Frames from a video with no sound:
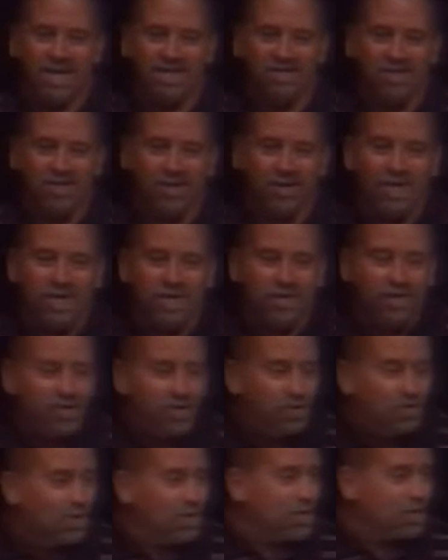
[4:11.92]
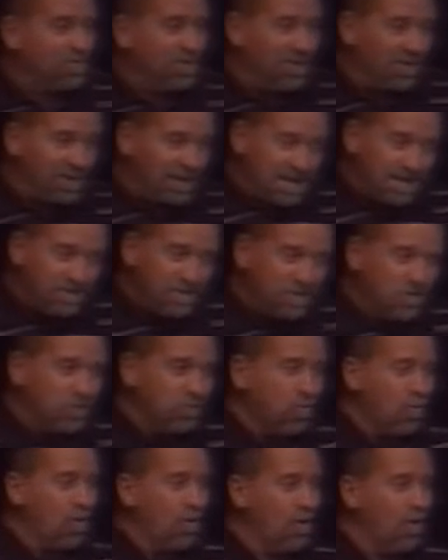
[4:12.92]
And so either you're going to believe
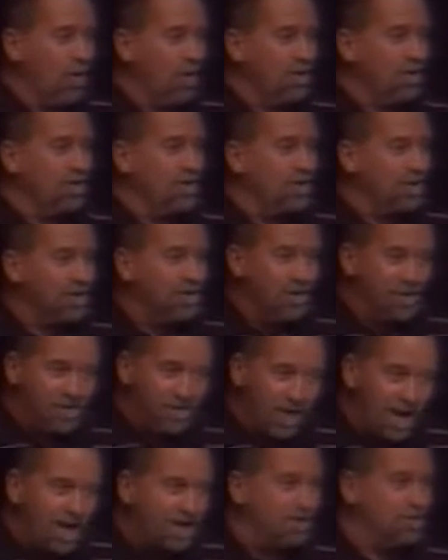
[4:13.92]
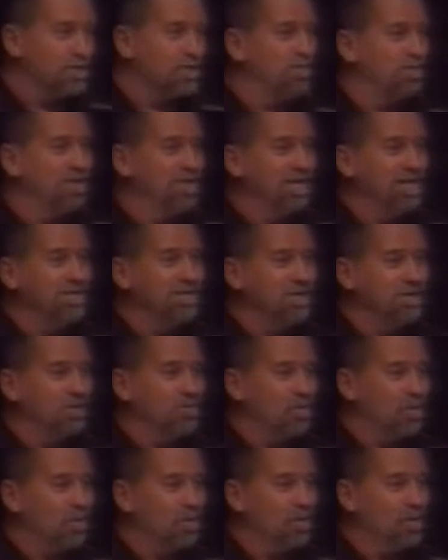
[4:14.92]
this word or you're not going to believe
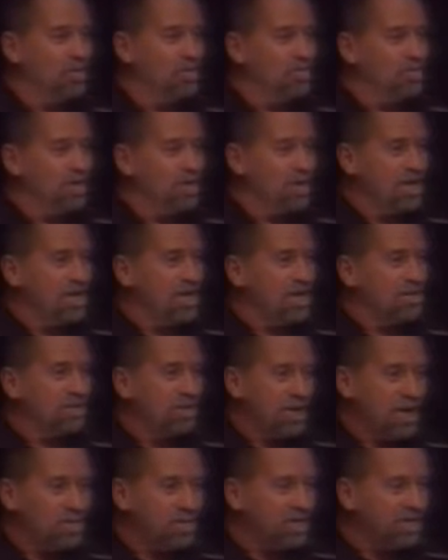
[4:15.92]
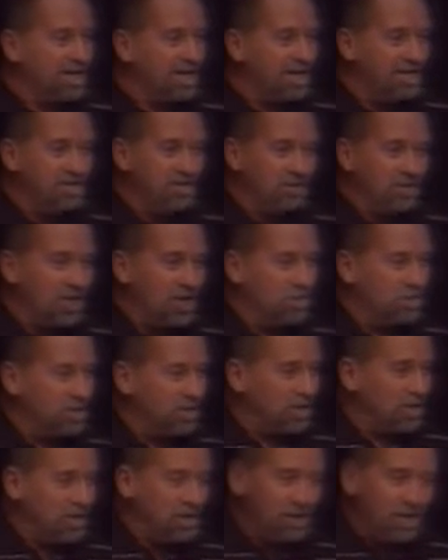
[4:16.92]
this word. But I'm going to tell you
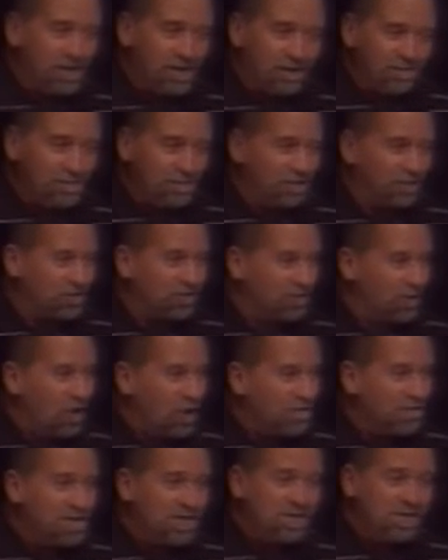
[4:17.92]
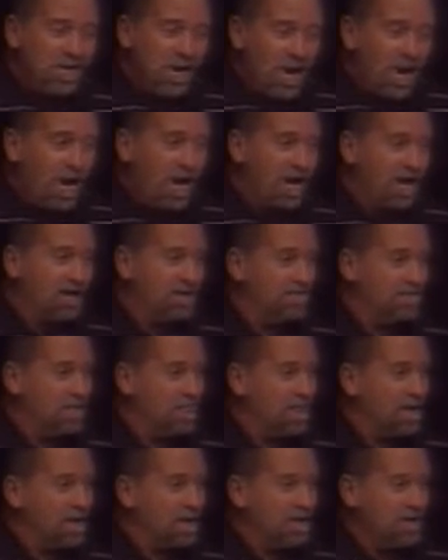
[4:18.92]
something. If you're serving God,
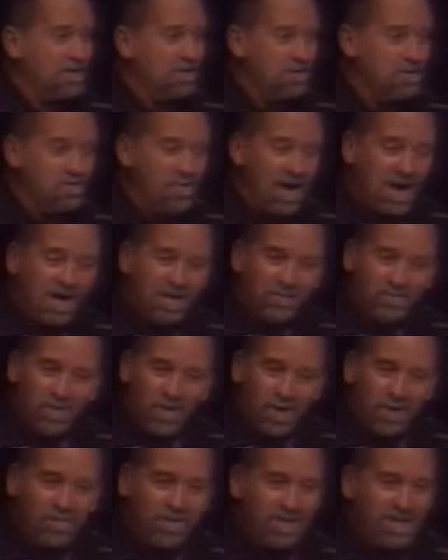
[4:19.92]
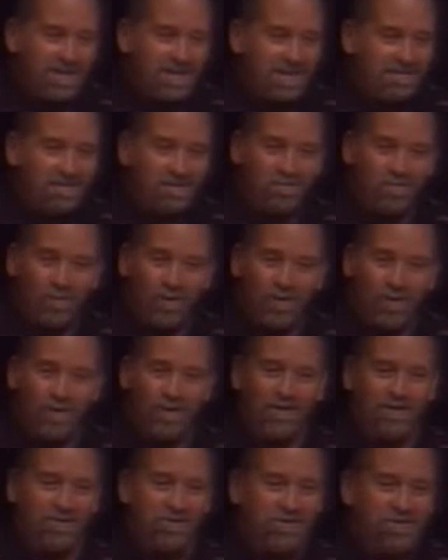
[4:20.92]
you might as well believe His
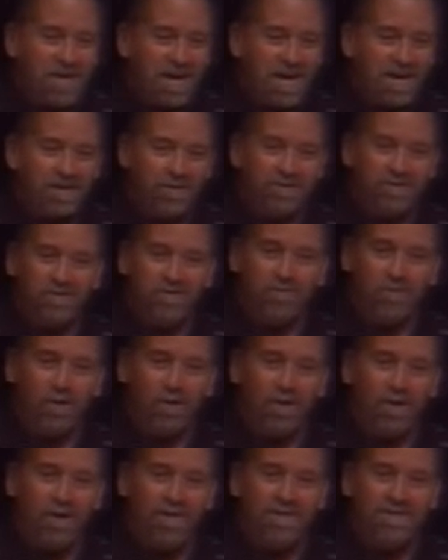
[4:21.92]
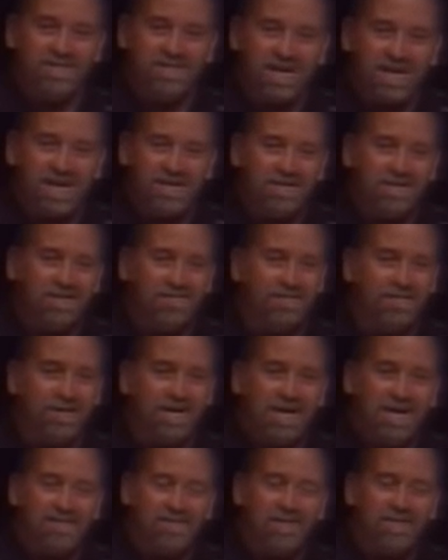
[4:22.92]
Word and stand on His Word and take it
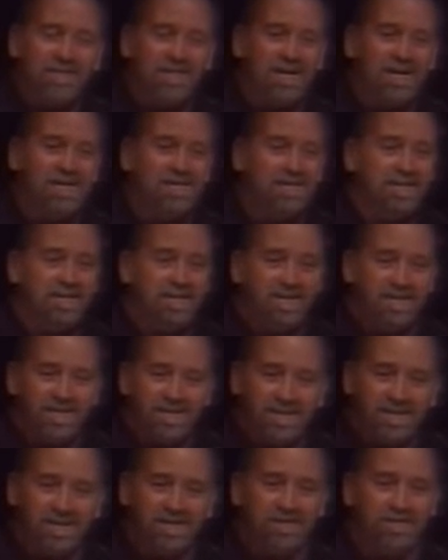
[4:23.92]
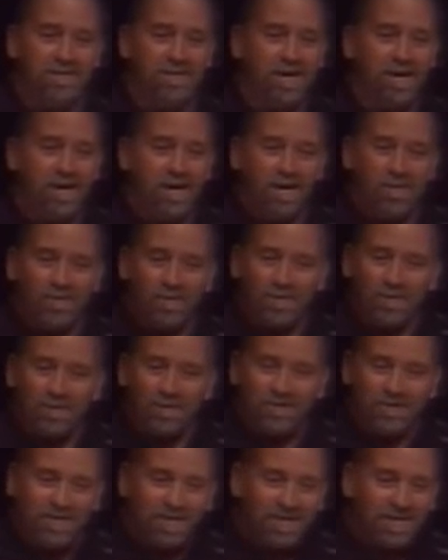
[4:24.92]
for everything that it is
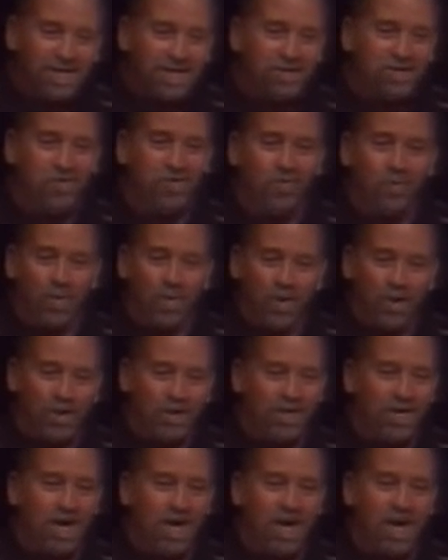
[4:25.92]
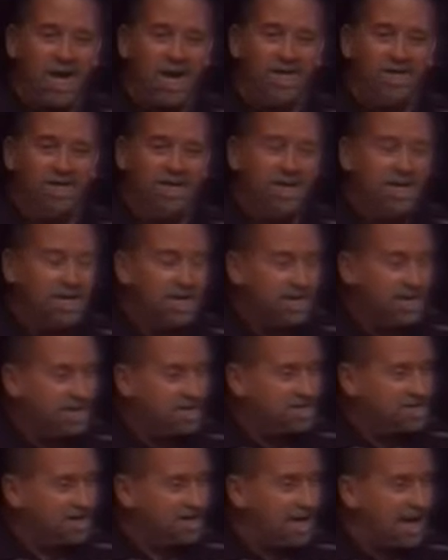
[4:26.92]
because it is the Word of God.
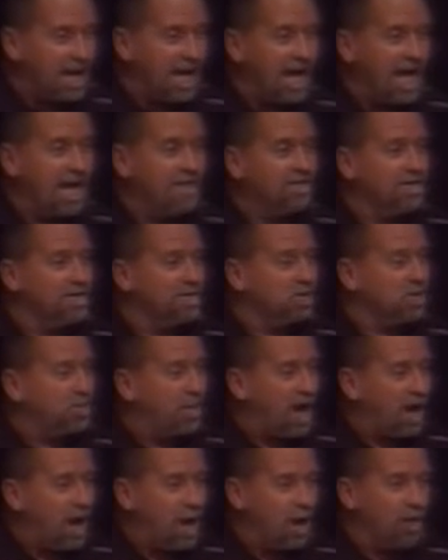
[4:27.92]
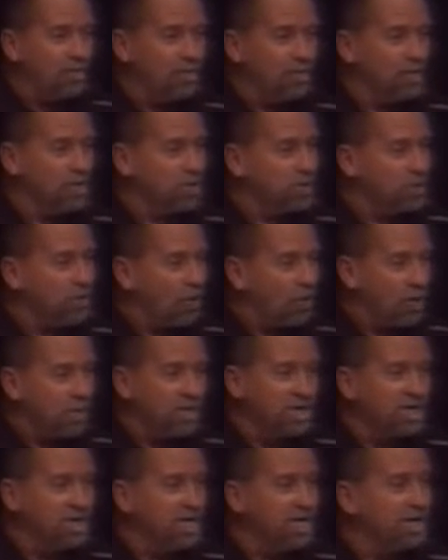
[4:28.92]
It is alive and it's powerful, it's
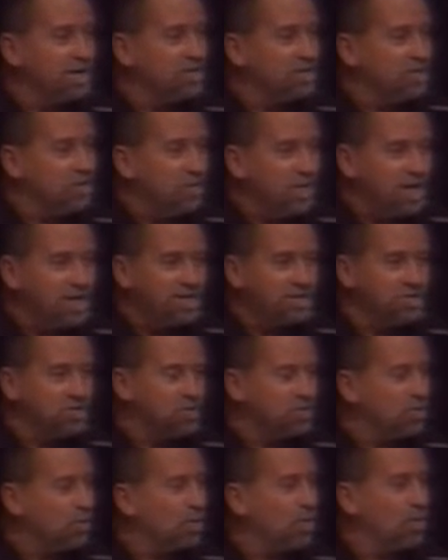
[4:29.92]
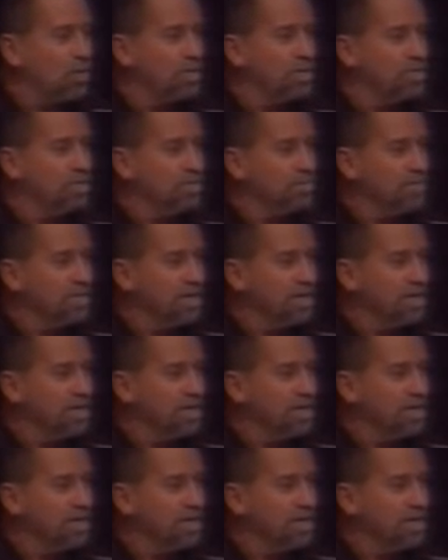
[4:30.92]
sharper than any two edged sword.